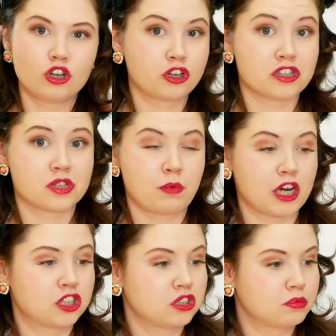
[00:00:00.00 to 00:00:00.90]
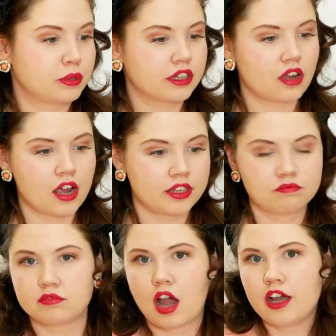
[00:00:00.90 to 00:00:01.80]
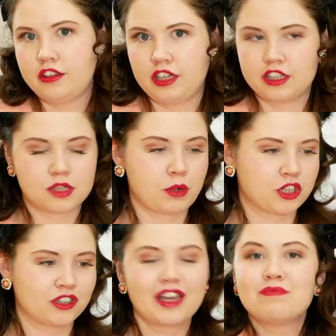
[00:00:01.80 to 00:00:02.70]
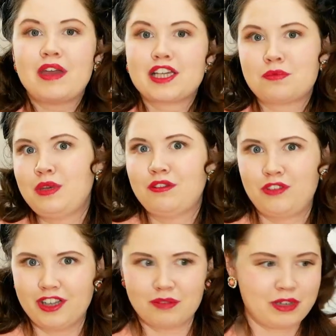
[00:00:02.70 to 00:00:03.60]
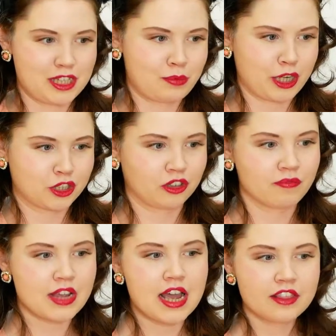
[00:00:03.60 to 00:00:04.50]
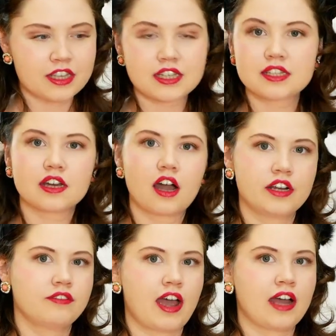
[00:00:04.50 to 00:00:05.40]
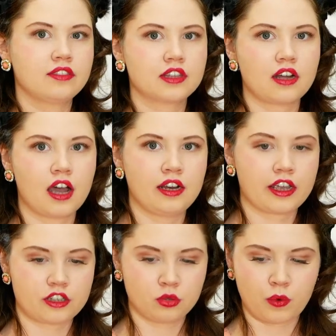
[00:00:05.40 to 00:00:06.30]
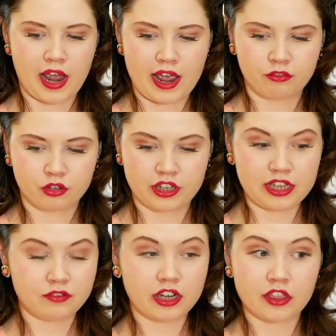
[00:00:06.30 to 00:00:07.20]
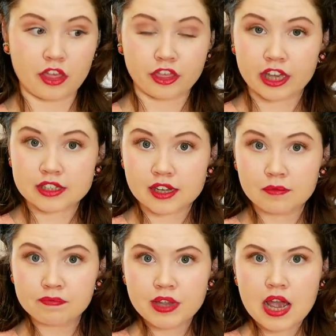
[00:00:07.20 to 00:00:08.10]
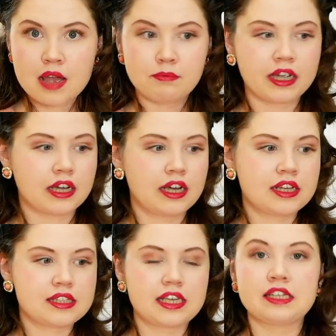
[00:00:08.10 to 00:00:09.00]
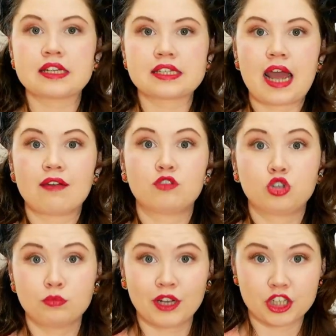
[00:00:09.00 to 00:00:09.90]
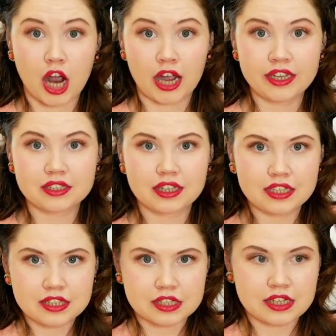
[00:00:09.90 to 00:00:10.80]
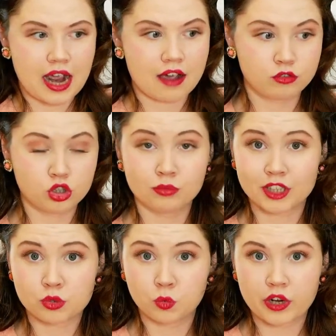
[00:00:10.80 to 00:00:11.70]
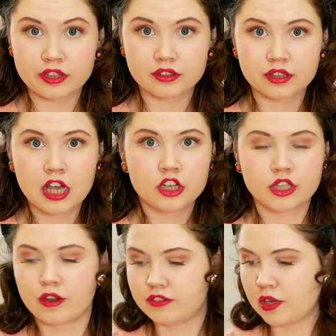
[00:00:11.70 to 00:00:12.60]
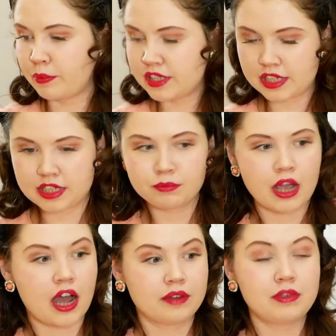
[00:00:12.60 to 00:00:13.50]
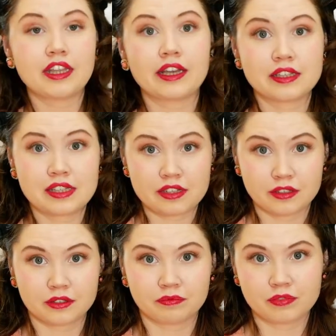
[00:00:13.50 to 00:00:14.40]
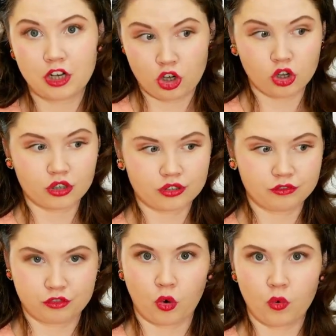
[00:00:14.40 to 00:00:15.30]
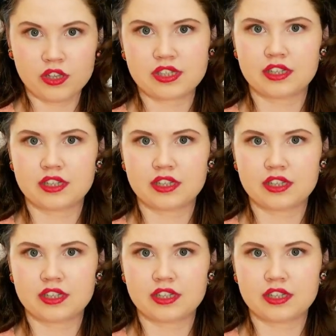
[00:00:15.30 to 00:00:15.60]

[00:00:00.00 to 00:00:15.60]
as special, but I, I think it's special. It makes me feel a bit special. This is the kind of hat that I like to wear for an evening at the theatre because it doesn't have too much height, it doesn't have too much width. So if someone's sitting behind me, they can still look forwards. And